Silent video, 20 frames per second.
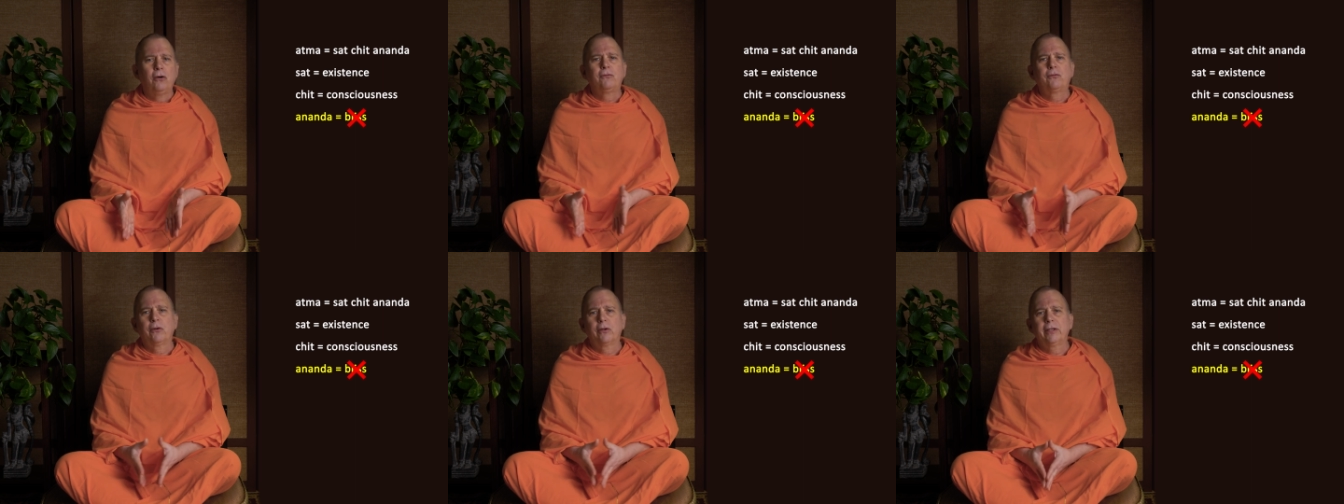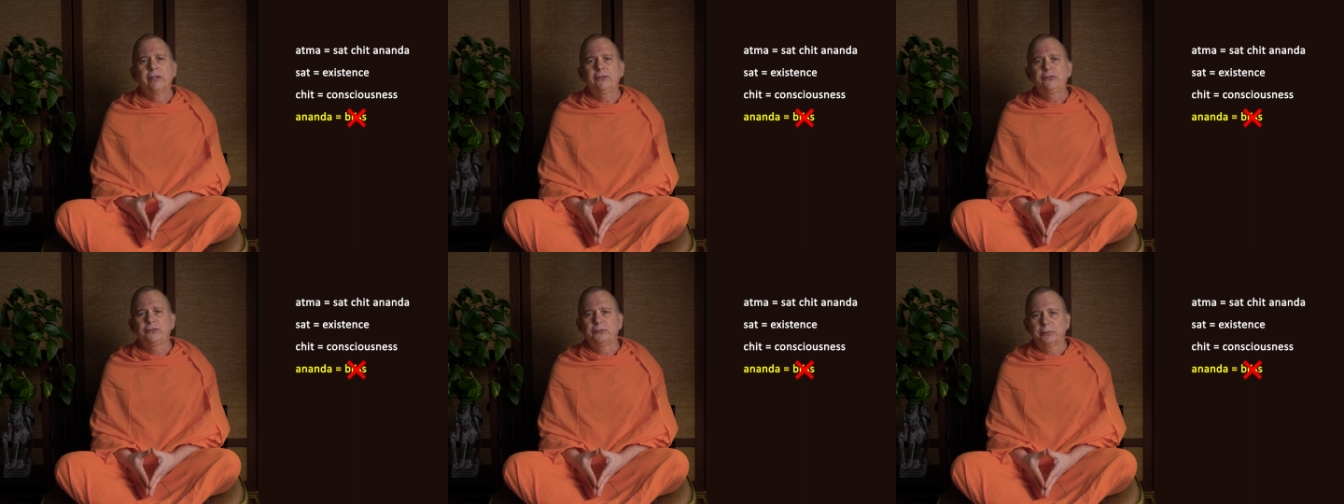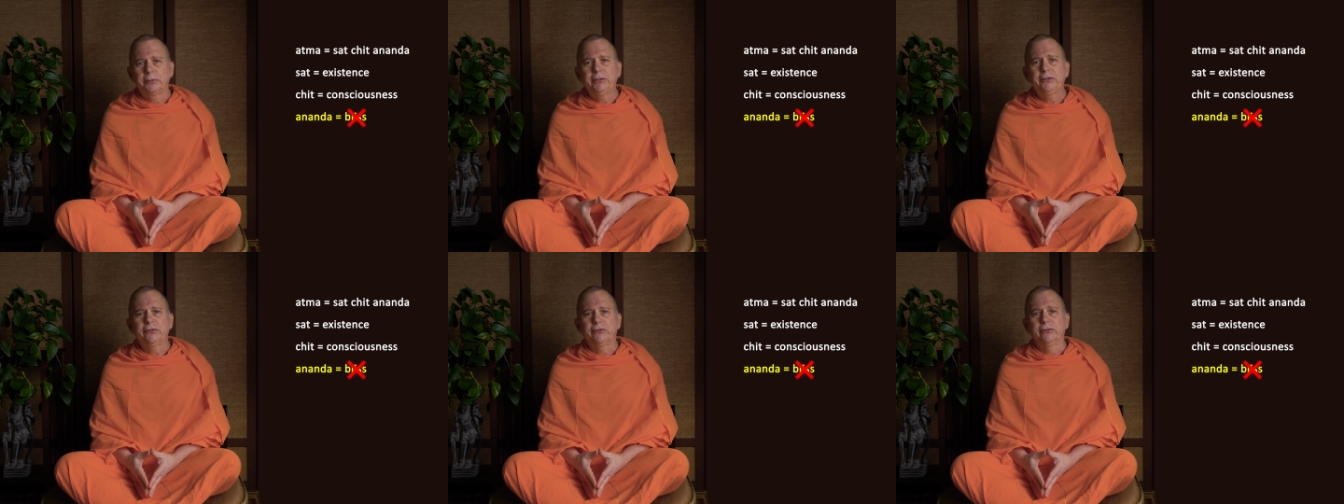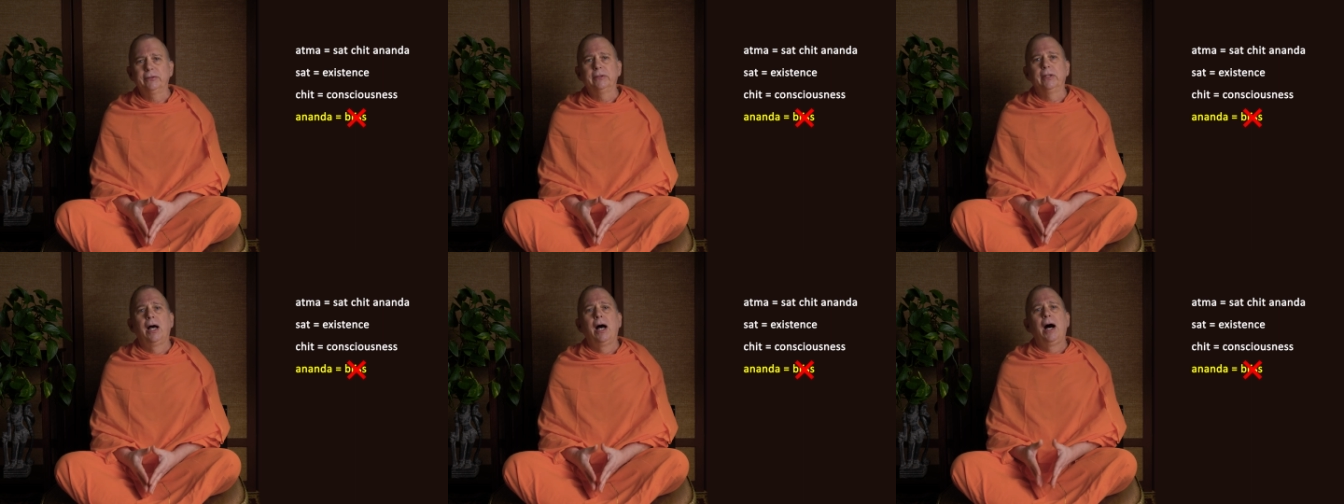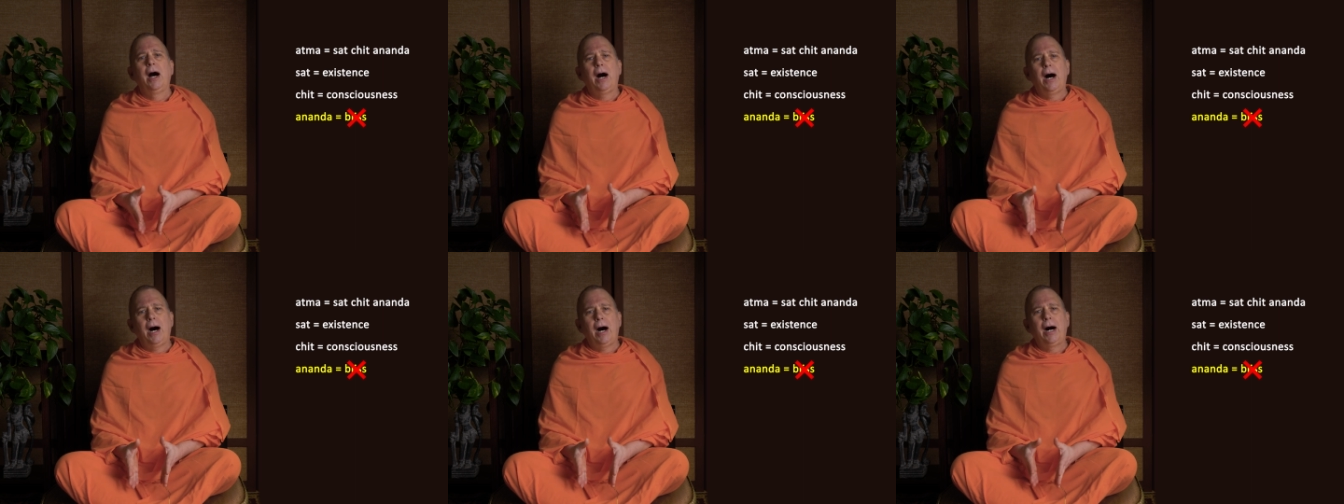For this reason,
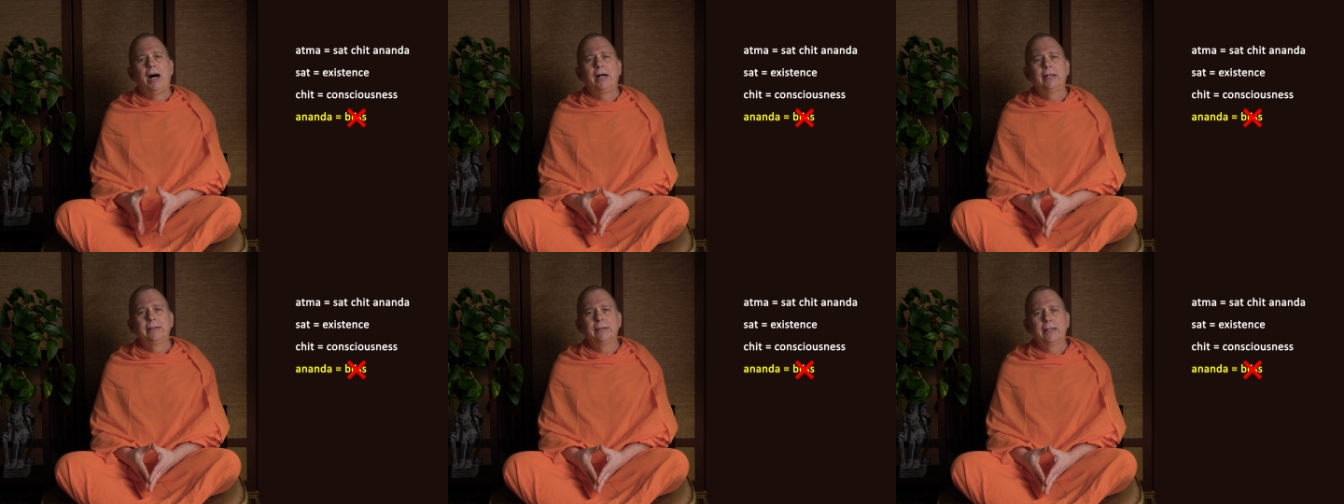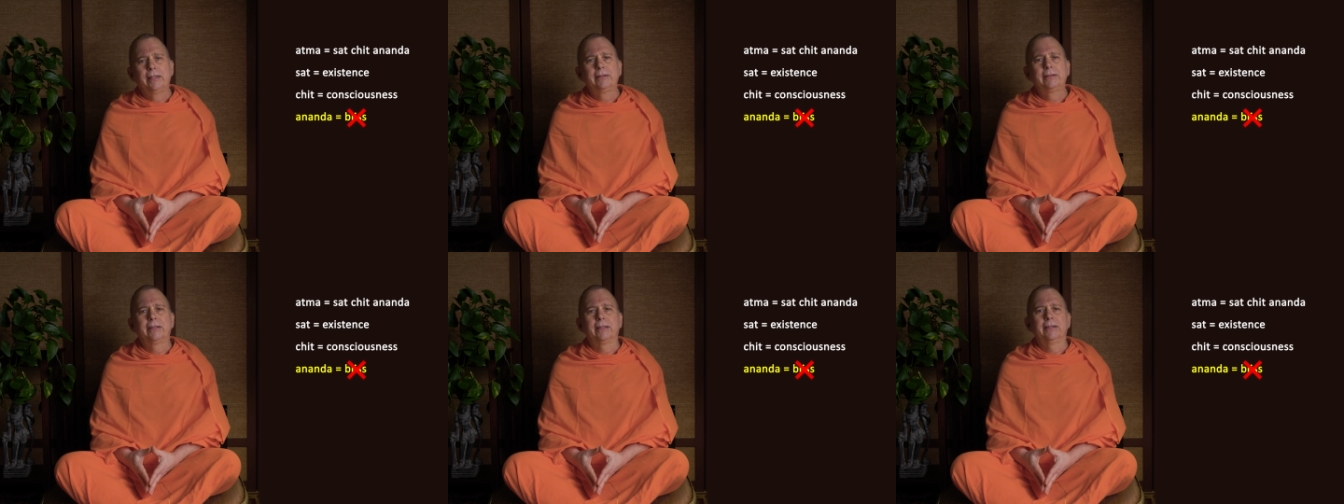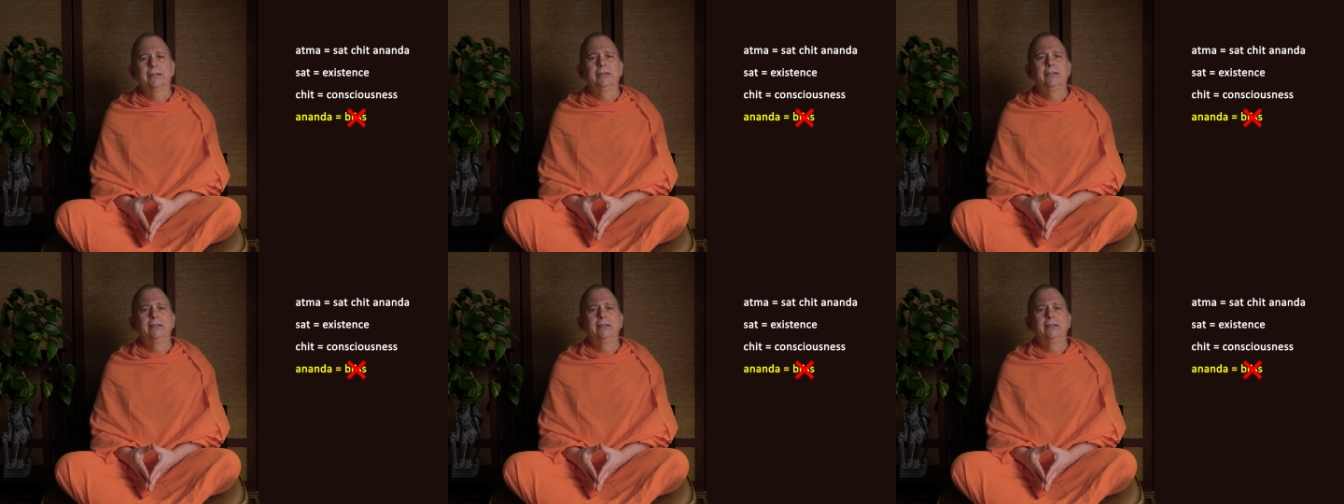Ananda